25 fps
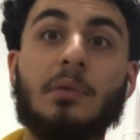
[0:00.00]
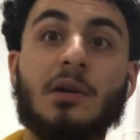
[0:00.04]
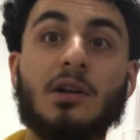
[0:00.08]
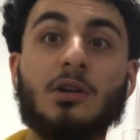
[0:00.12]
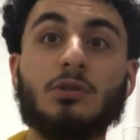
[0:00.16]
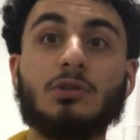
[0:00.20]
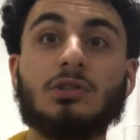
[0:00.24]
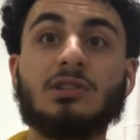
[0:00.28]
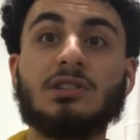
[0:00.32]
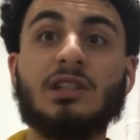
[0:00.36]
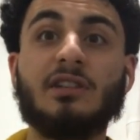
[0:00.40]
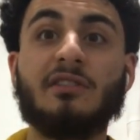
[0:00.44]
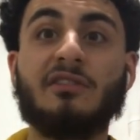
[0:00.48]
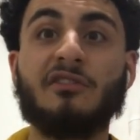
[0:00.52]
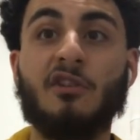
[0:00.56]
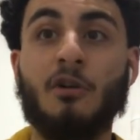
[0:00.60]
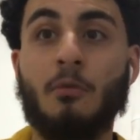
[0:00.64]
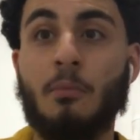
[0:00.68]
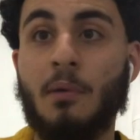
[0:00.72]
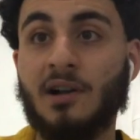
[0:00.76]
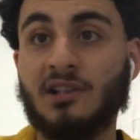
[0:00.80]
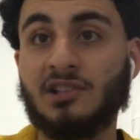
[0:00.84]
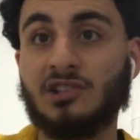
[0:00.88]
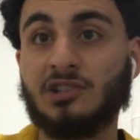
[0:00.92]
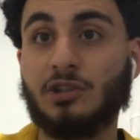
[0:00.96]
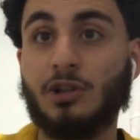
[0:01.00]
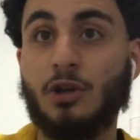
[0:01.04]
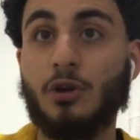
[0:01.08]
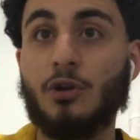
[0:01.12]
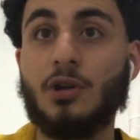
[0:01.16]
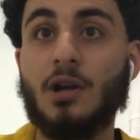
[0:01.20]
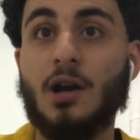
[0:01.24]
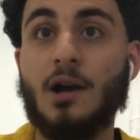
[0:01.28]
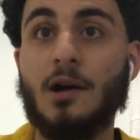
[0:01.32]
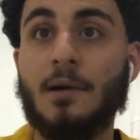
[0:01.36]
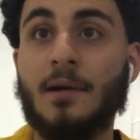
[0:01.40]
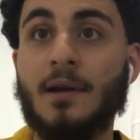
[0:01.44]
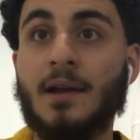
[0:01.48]
penalty for
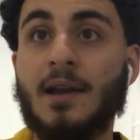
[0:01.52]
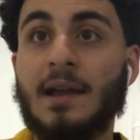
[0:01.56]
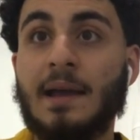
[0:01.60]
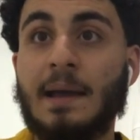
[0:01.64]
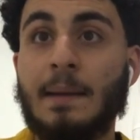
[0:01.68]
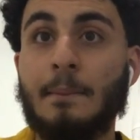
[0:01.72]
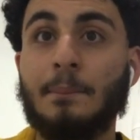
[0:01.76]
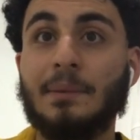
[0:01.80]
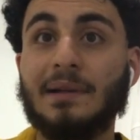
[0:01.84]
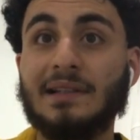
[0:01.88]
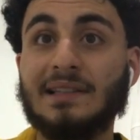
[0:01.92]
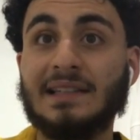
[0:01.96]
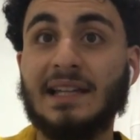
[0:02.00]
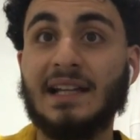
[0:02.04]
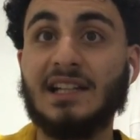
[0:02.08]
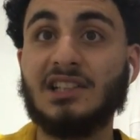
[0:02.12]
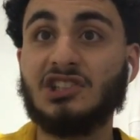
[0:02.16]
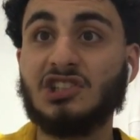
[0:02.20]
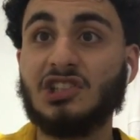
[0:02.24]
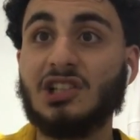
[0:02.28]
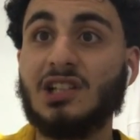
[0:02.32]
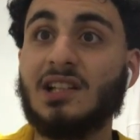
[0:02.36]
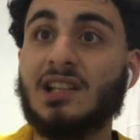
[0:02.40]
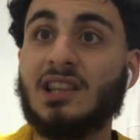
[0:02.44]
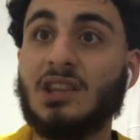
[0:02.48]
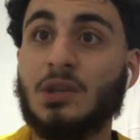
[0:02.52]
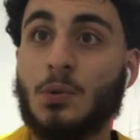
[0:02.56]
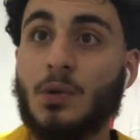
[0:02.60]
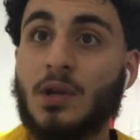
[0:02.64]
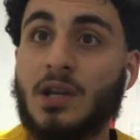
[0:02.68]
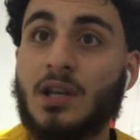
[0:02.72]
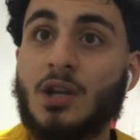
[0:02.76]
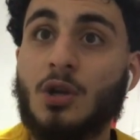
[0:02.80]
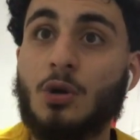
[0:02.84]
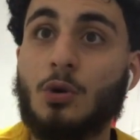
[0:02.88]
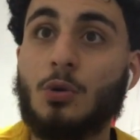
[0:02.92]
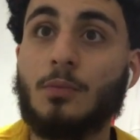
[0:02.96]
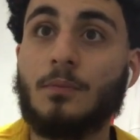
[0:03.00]
Barcelona. Potentially
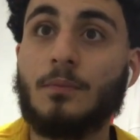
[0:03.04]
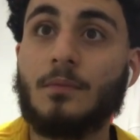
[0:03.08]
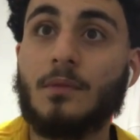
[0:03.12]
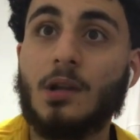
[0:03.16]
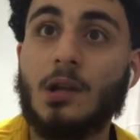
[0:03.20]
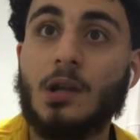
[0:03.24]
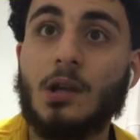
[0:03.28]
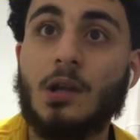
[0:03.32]
3-0.